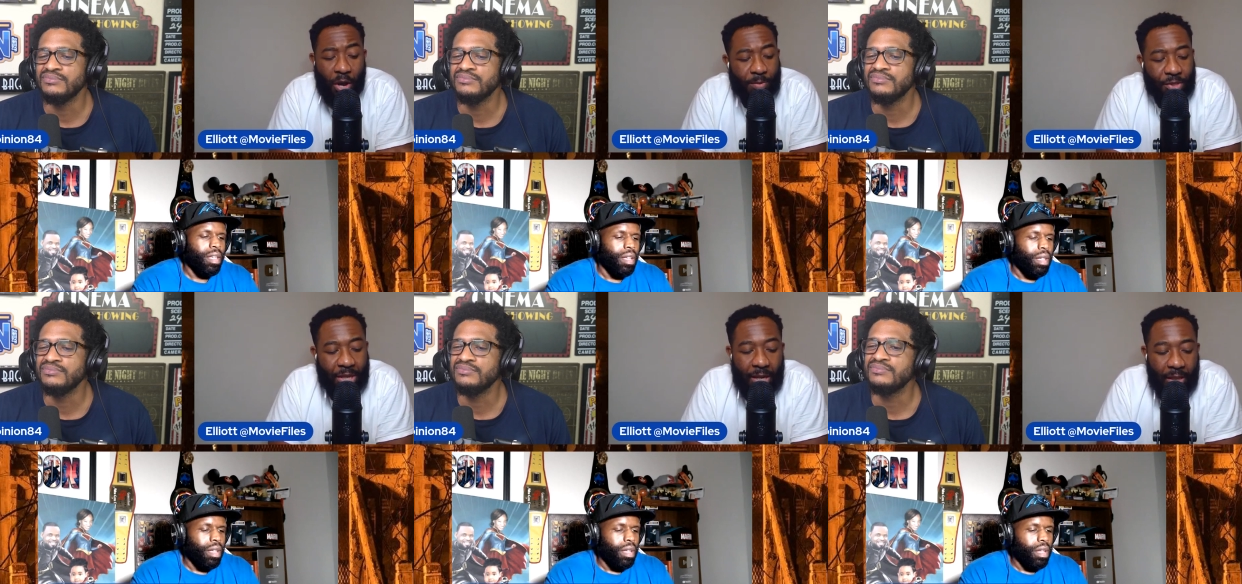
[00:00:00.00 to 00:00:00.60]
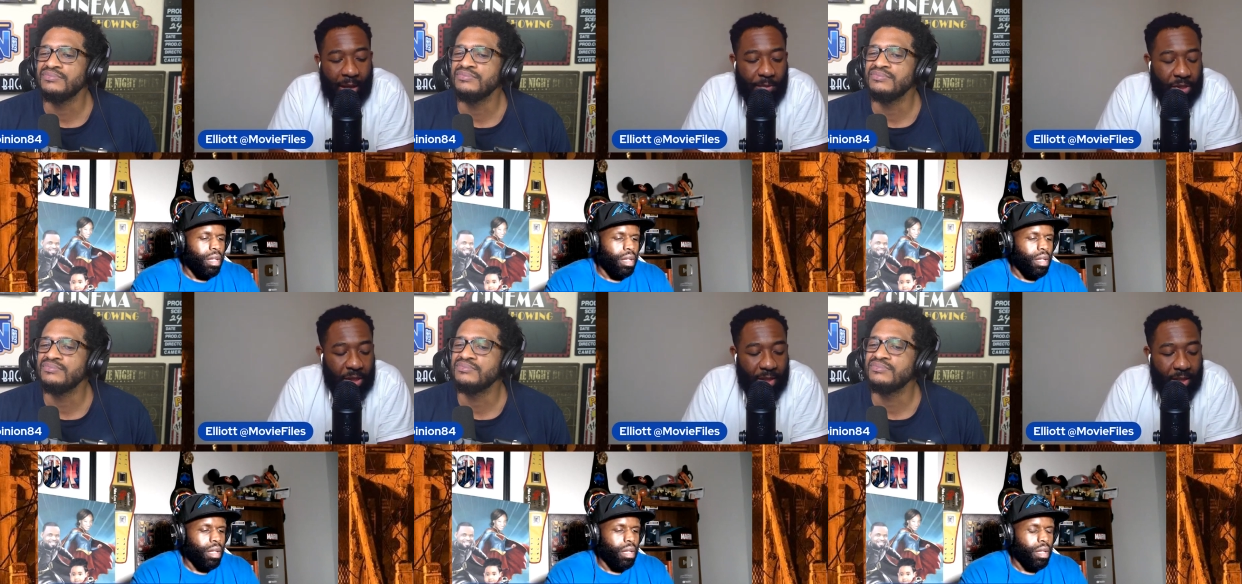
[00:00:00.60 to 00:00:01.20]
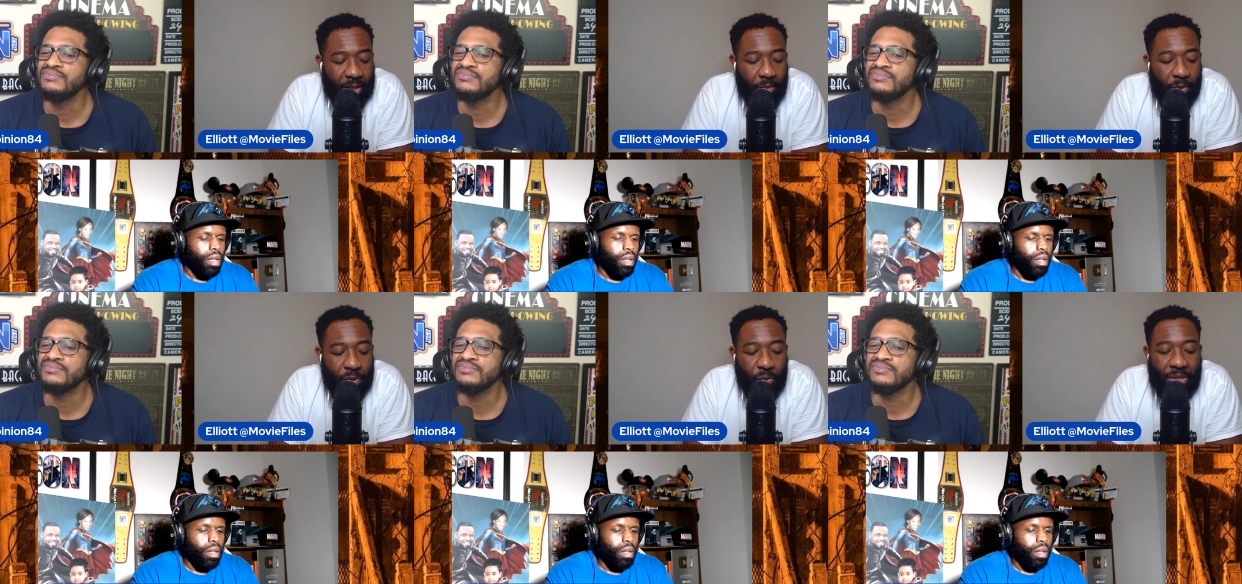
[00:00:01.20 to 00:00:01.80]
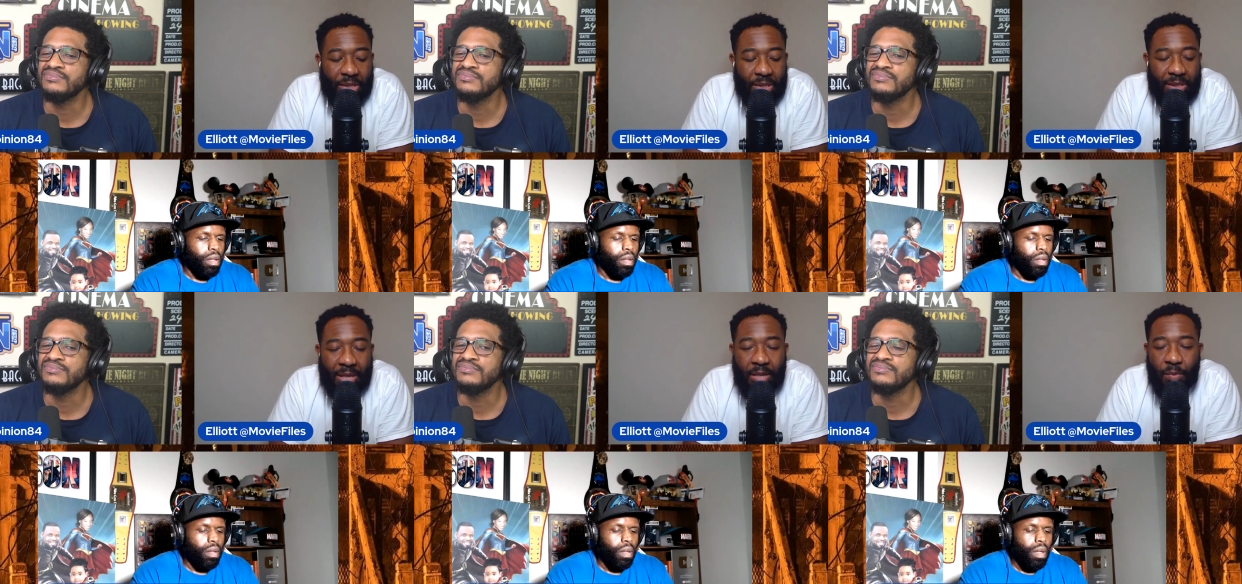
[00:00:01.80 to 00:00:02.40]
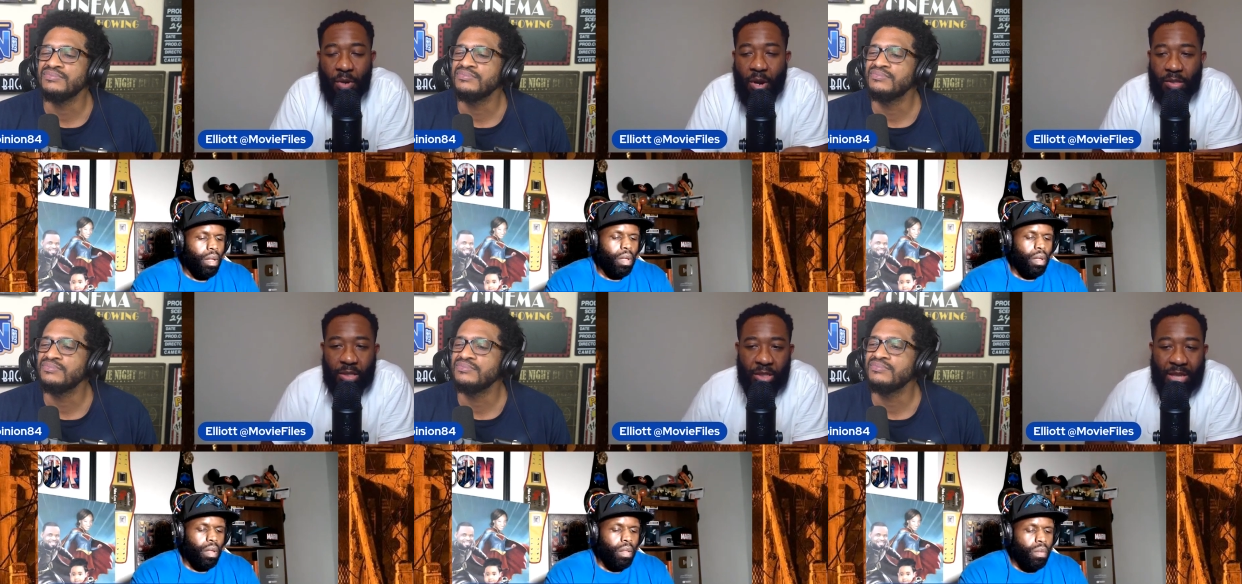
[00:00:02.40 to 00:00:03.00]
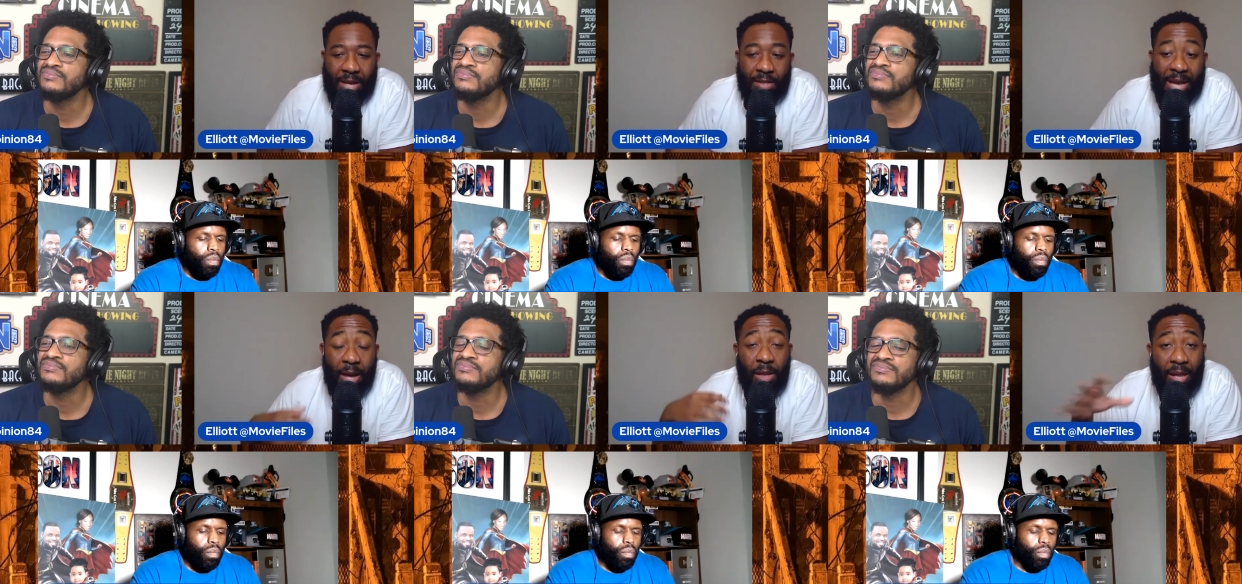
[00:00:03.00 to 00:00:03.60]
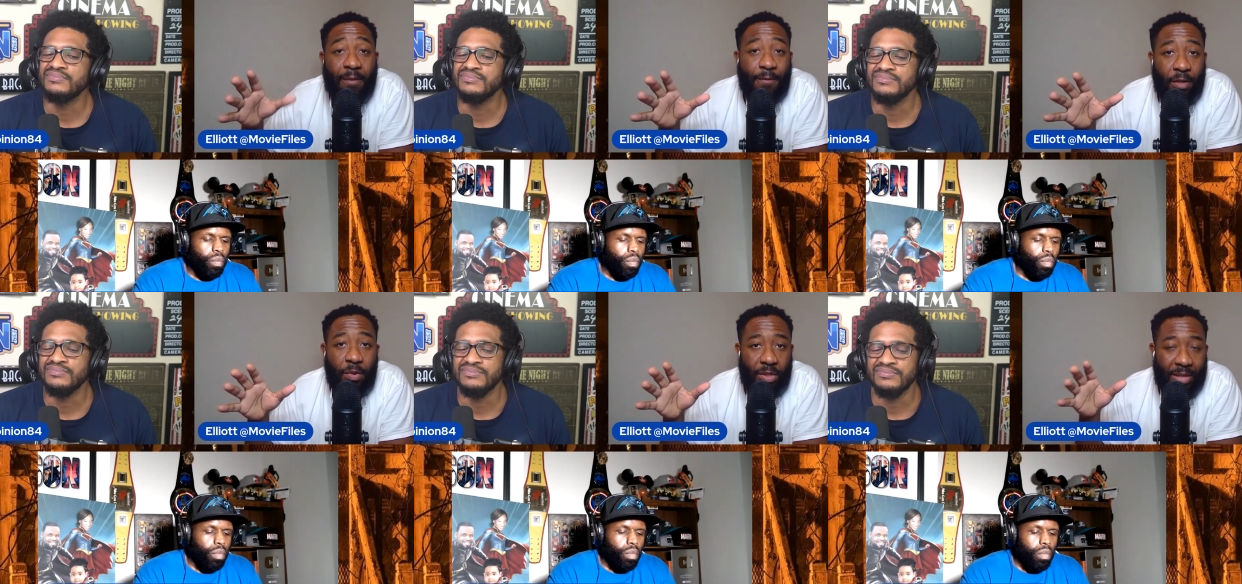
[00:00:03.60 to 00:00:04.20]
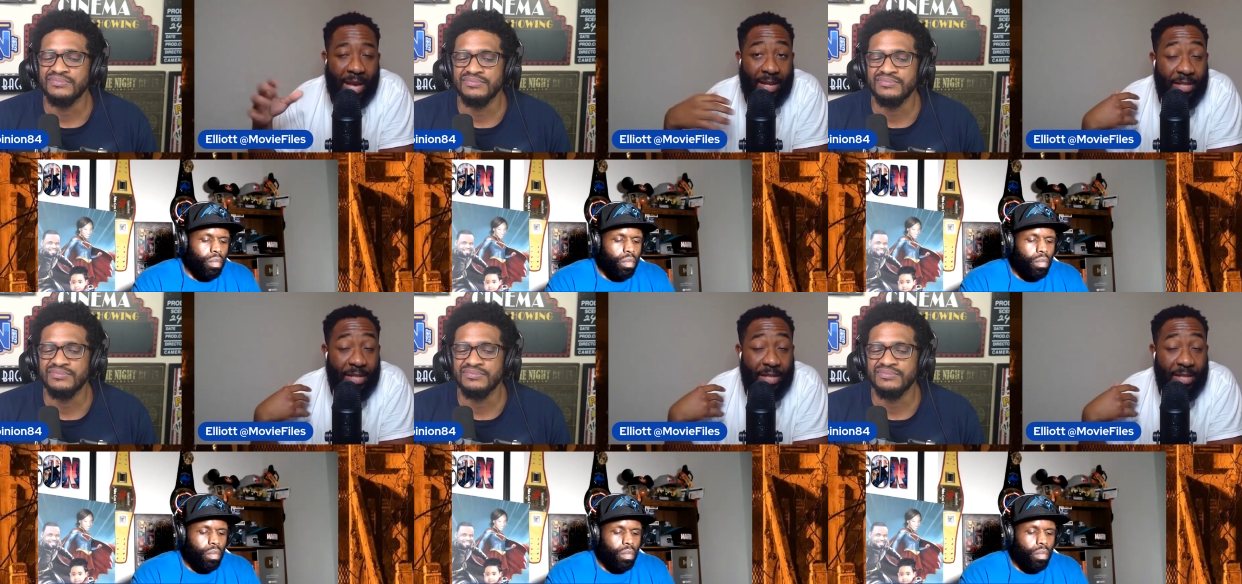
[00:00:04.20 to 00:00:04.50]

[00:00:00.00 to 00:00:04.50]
Speaker 1: was just kind of. I was looking at their most recent slate in regards to just how did how left field this came,